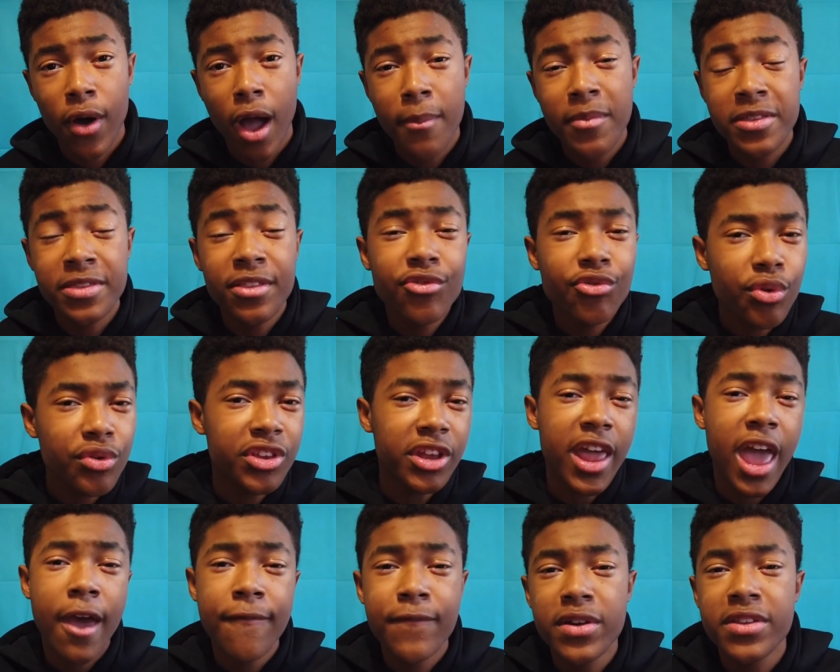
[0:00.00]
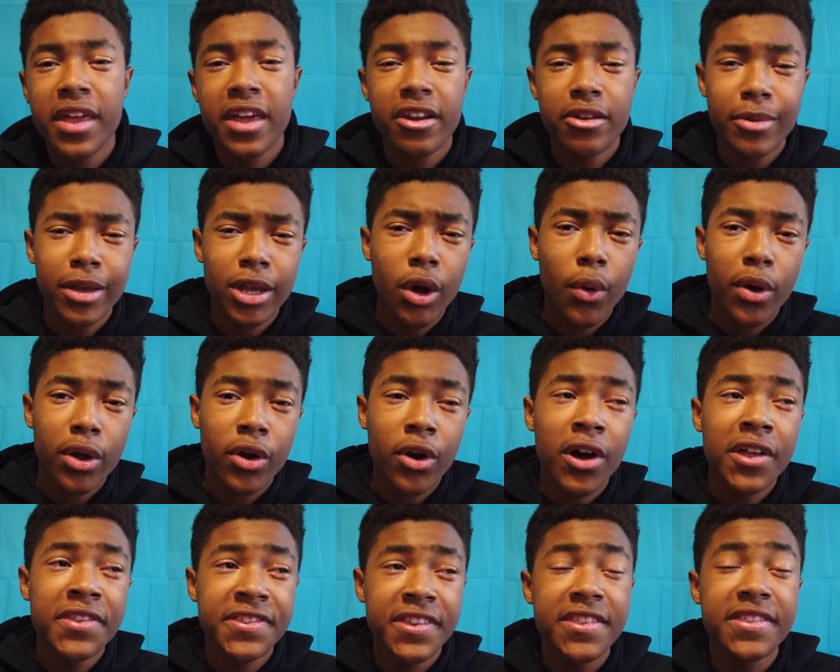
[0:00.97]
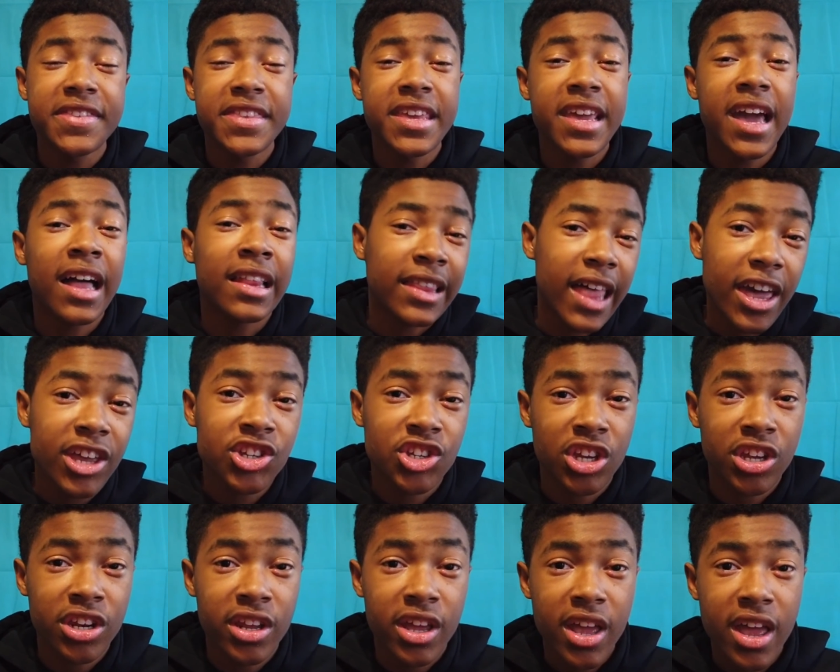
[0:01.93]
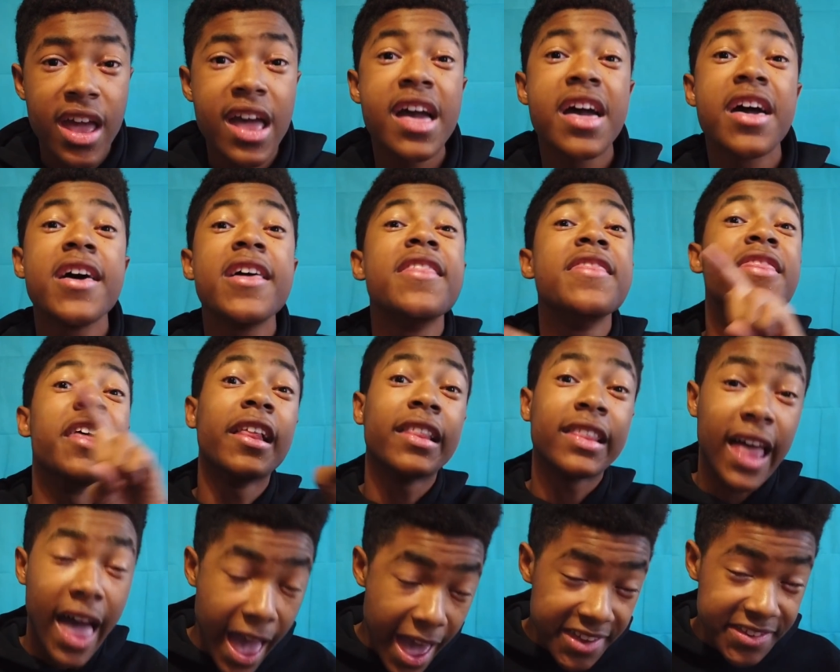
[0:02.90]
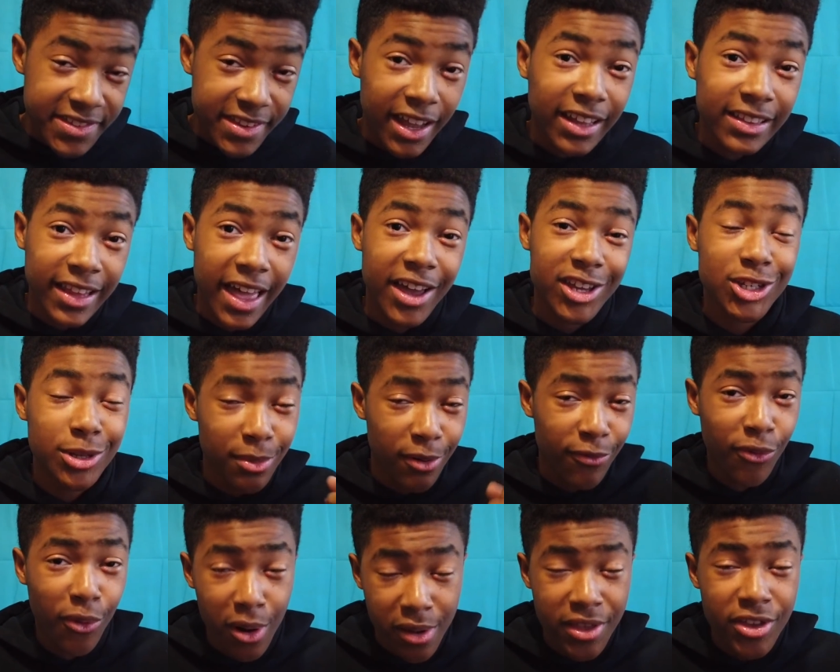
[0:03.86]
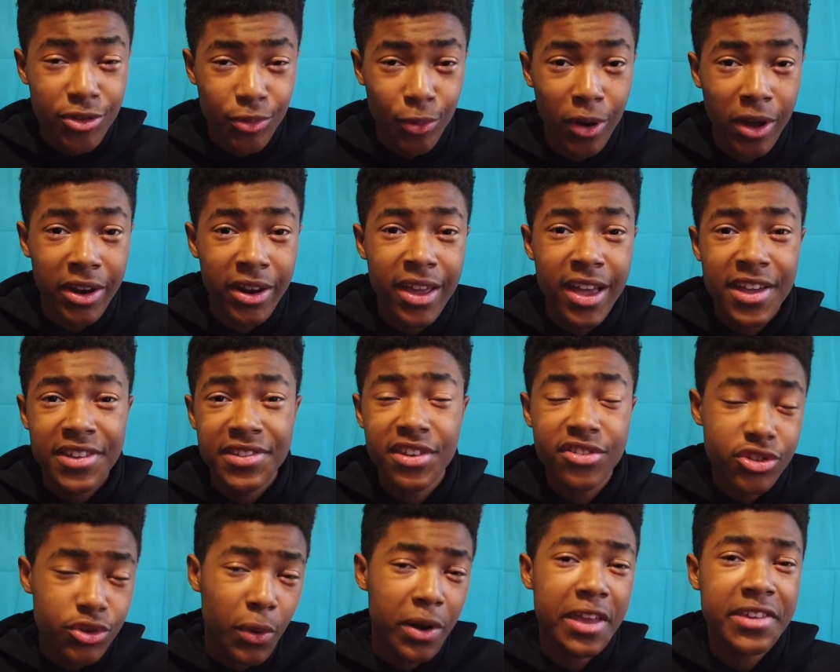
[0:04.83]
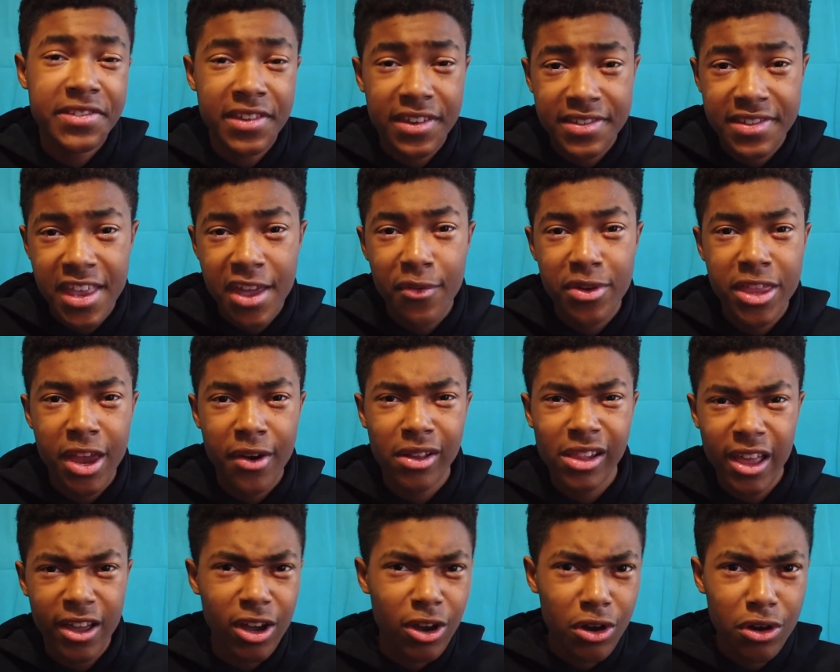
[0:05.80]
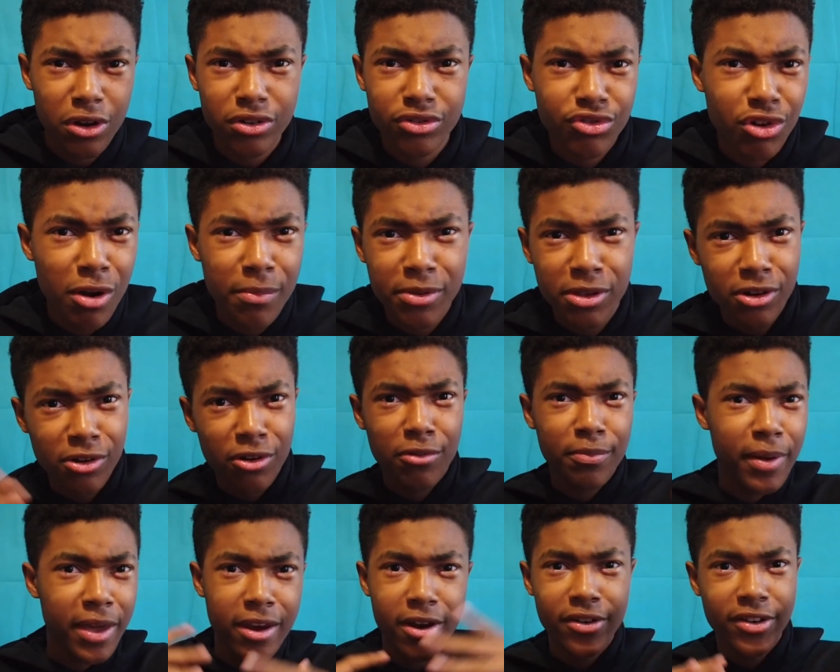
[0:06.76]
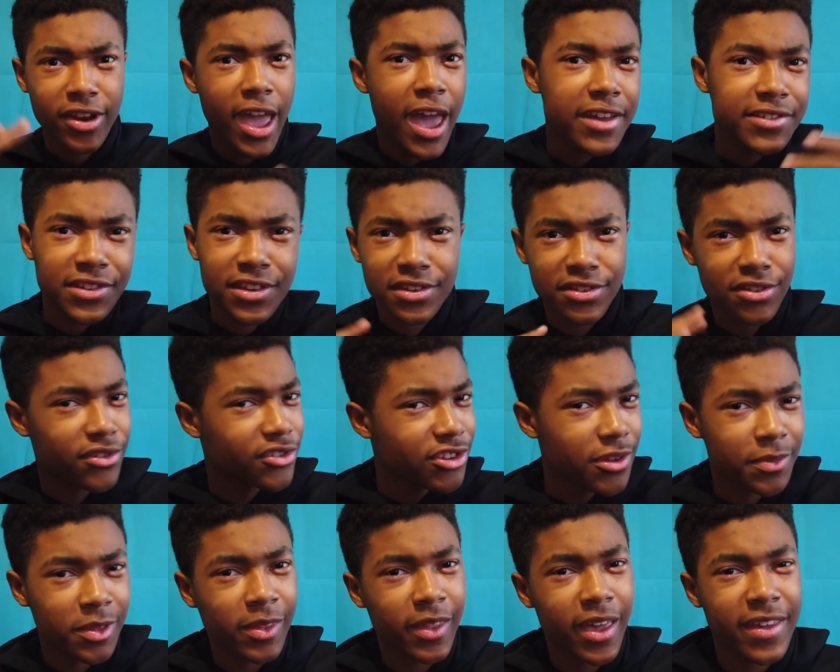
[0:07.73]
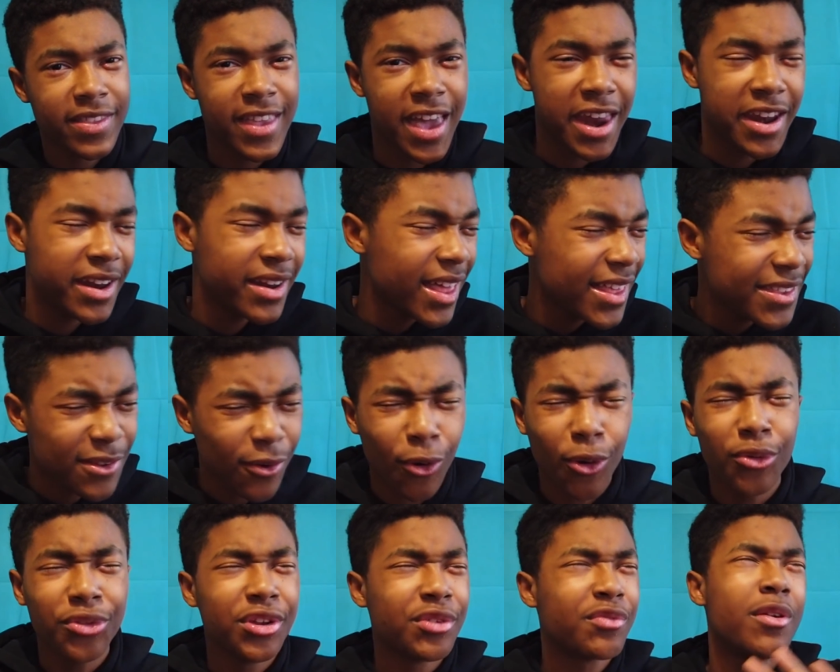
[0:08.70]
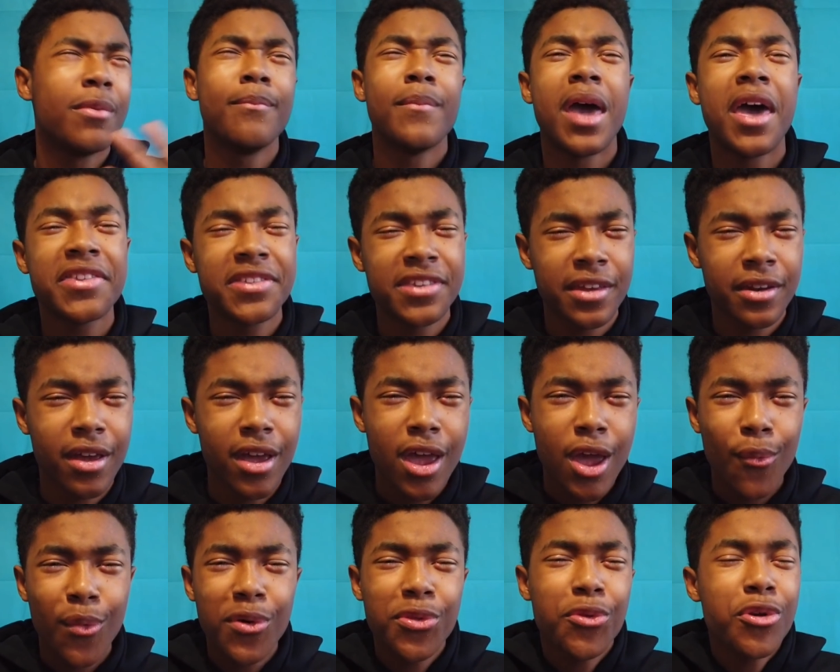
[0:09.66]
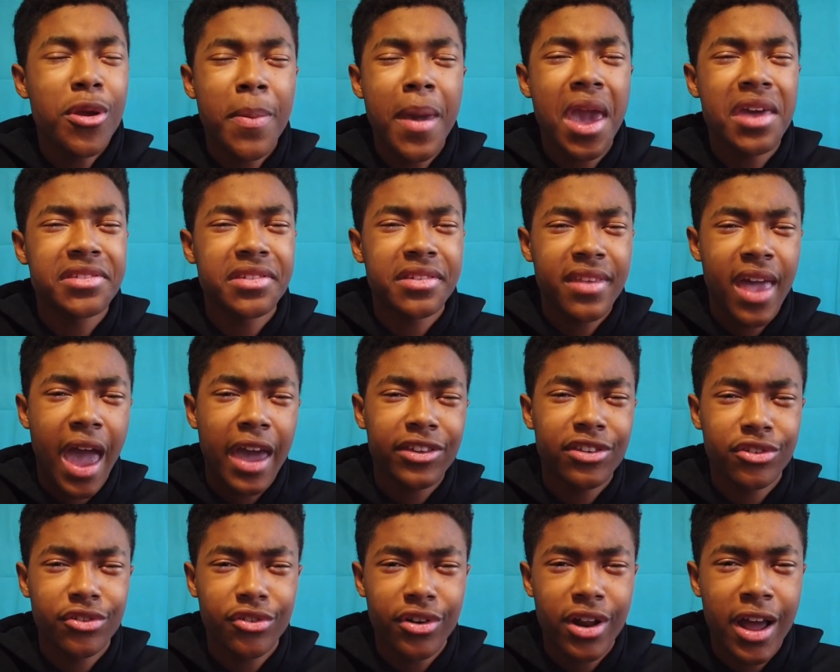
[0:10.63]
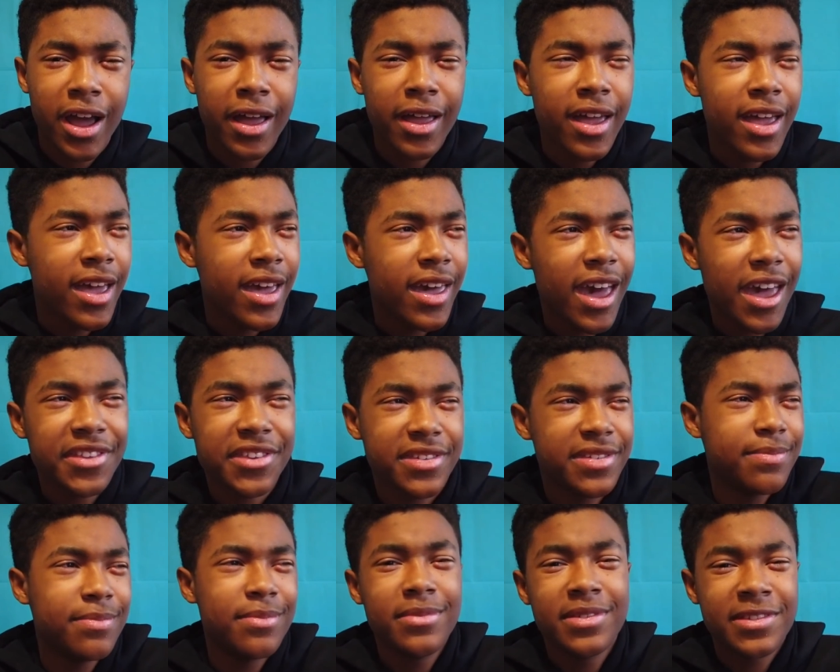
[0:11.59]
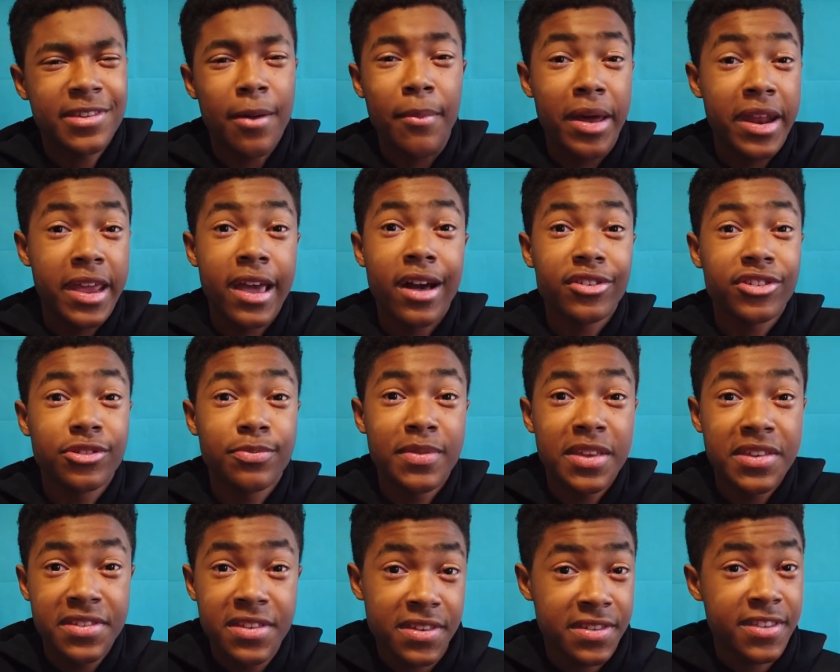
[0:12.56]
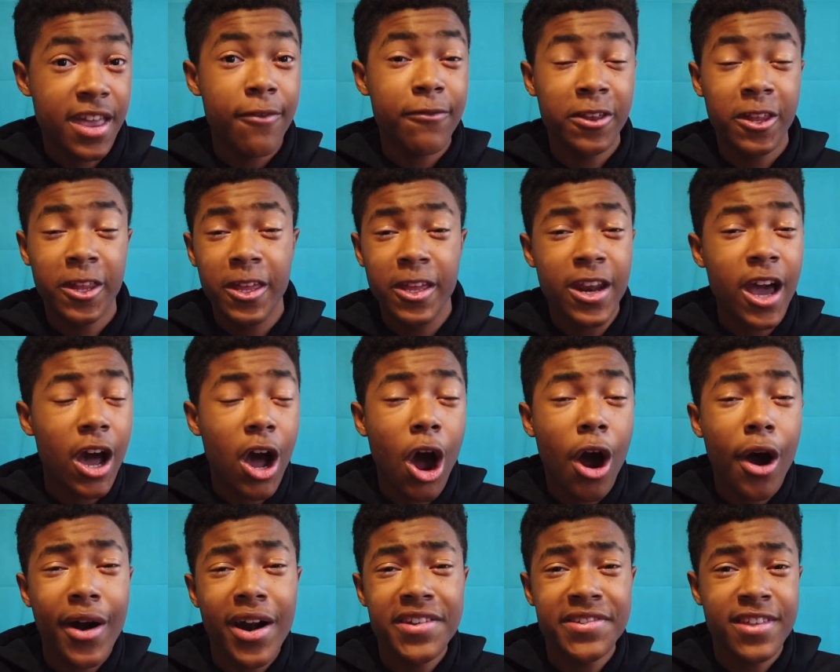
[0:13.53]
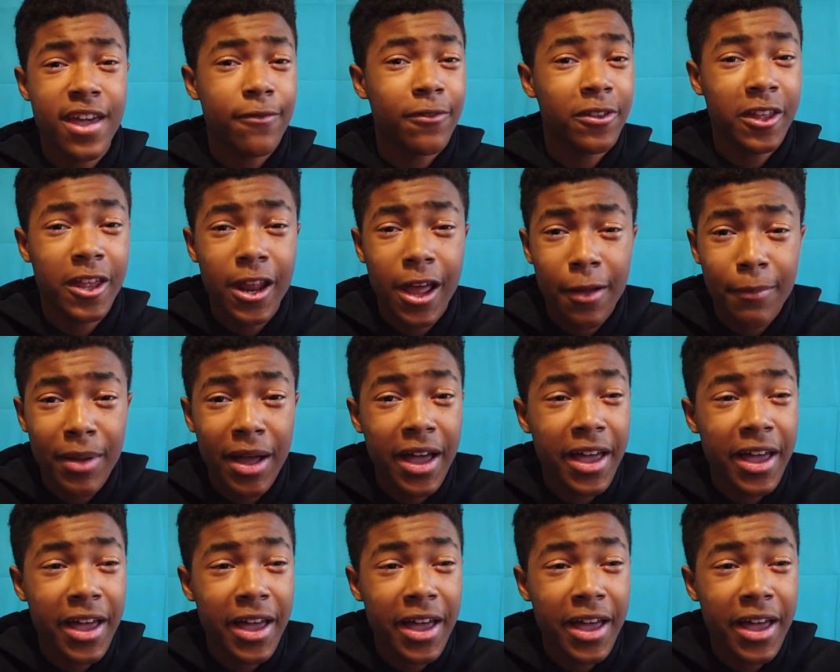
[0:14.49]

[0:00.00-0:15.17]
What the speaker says: I mean, this was an effort that had been going on since the election the last election before this one, since 2016, when they were like, oh, Trump, you don't pay your taxes or something like that, and that's a whole different mess, and whether he pays his taxes or not, that's somebody else's business, definitely not ours, definitely not